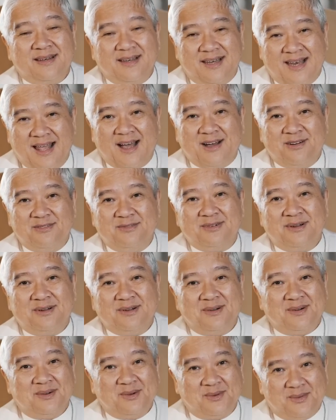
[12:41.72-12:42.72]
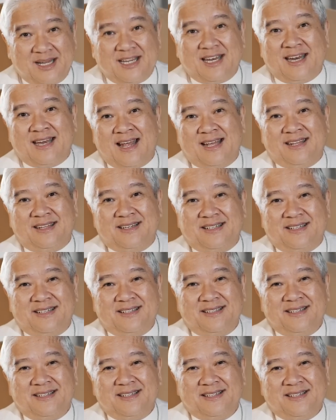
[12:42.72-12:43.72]
love one another.
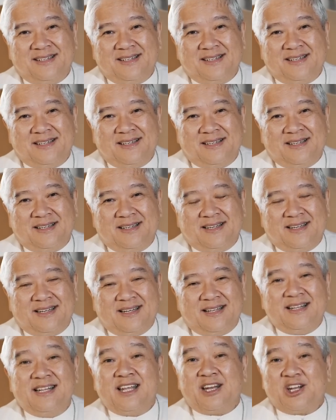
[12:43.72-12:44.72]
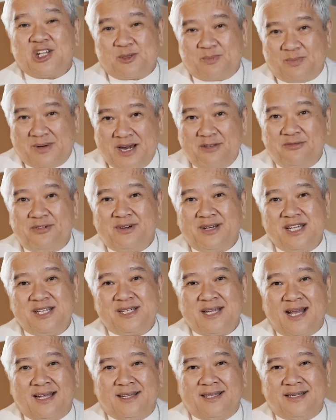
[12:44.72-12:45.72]
Let us pray for
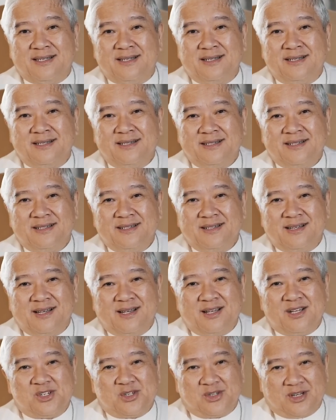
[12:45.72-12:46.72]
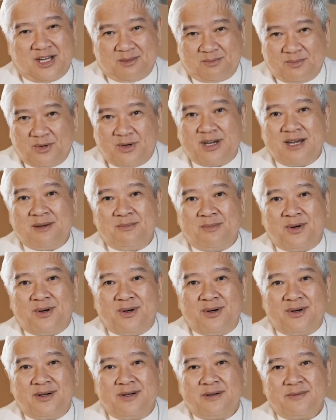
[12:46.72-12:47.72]
each other so that more and
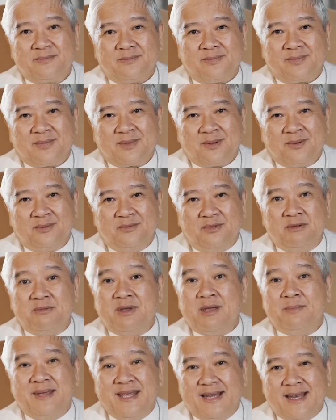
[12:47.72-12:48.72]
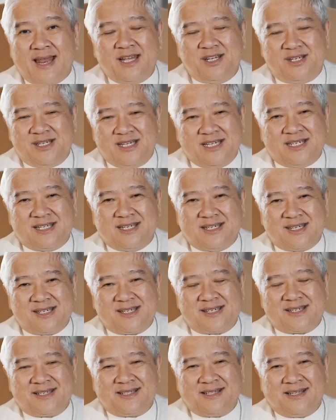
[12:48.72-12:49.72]
more we may be like
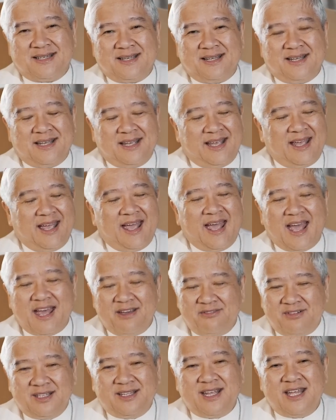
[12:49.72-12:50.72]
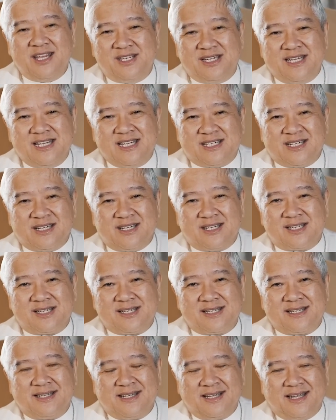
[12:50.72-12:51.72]
Jesus. Everyday
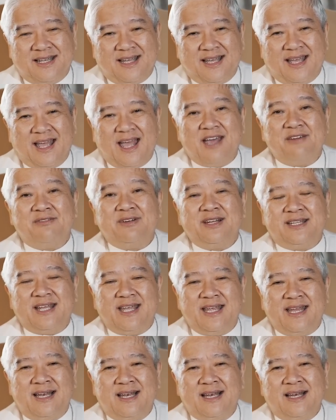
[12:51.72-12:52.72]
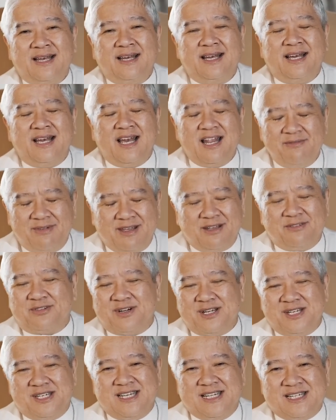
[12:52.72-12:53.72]
Jesus, everyday living
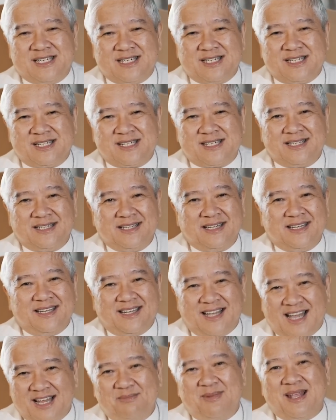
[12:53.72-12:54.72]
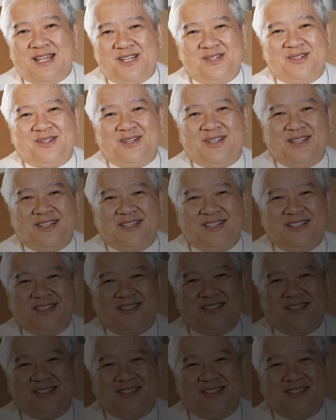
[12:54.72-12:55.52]
for Jesus. God bless you all.